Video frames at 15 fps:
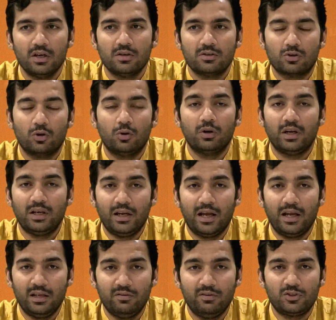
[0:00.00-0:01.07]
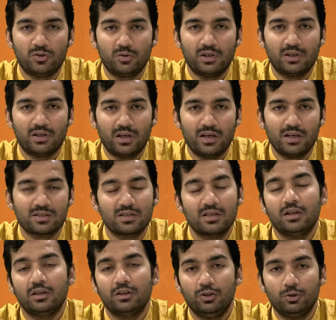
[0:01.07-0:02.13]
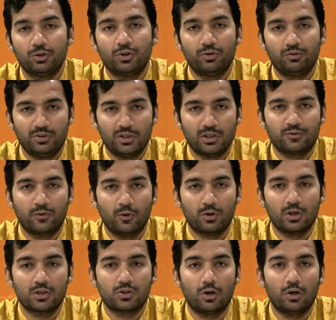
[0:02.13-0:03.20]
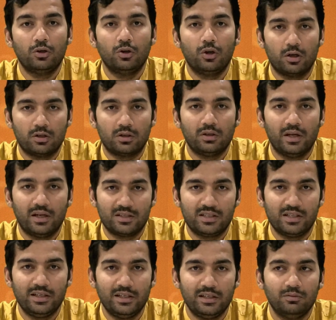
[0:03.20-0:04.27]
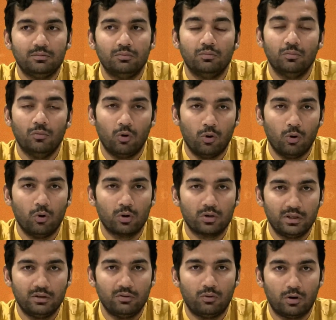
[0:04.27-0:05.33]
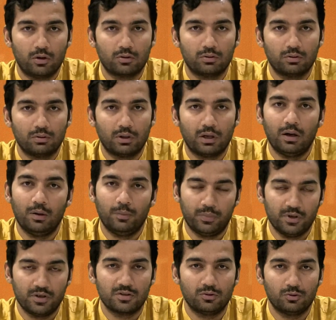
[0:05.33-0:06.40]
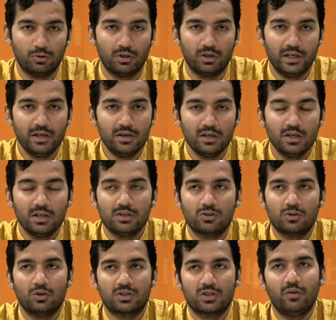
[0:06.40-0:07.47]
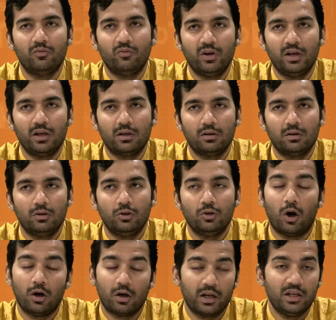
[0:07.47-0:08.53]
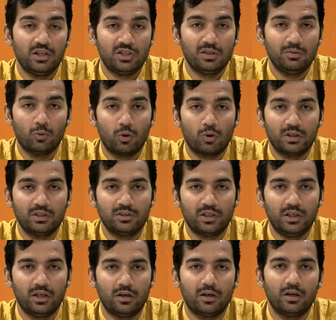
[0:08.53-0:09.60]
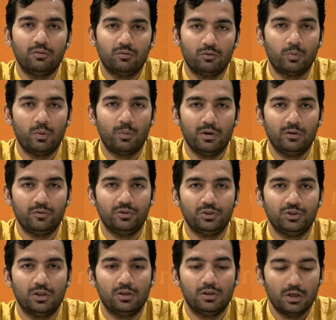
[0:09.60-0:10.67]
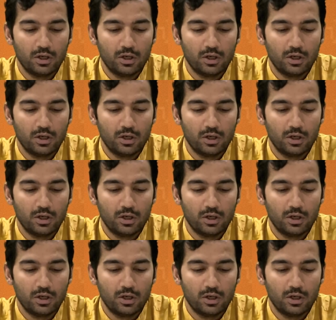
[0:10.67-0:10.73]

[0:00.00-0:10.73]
So in any which way case, you should just focus on not exceeding more than what a person could read. So somewhere not ranging more than 300 would be beneficial.